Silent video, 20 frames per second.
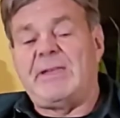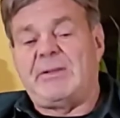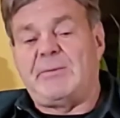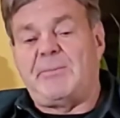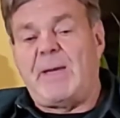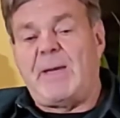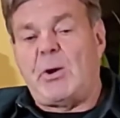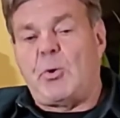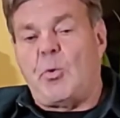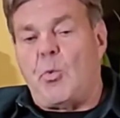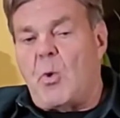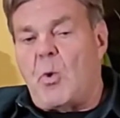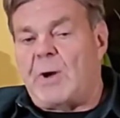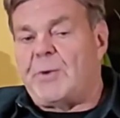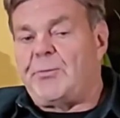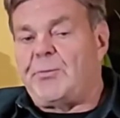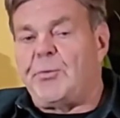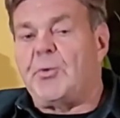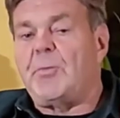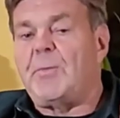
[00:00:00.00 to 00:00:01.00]
is pick
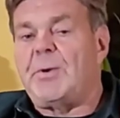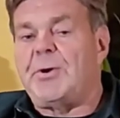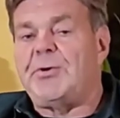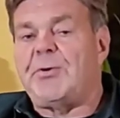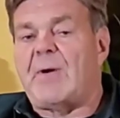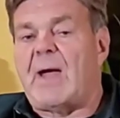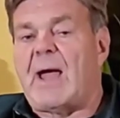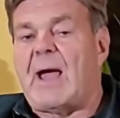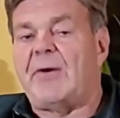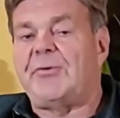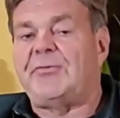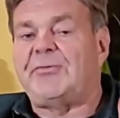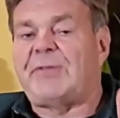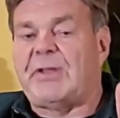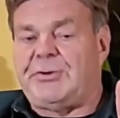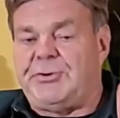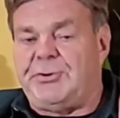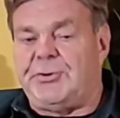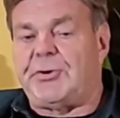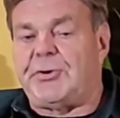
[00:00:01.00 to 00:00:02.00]
one room in your house
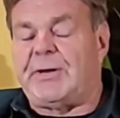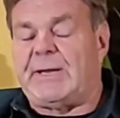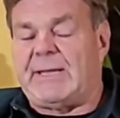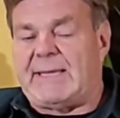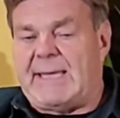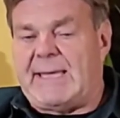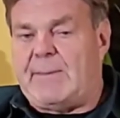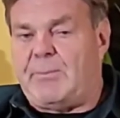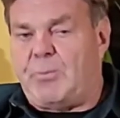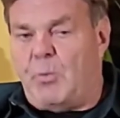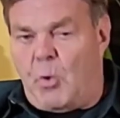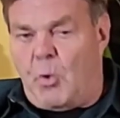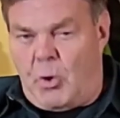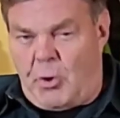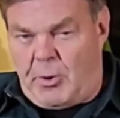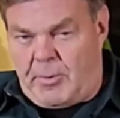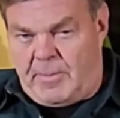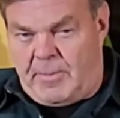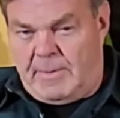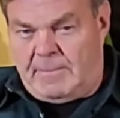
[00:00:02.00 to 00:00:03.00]
that you're going to keep
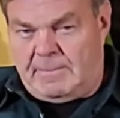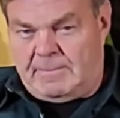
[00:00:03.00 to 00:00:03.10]
warm.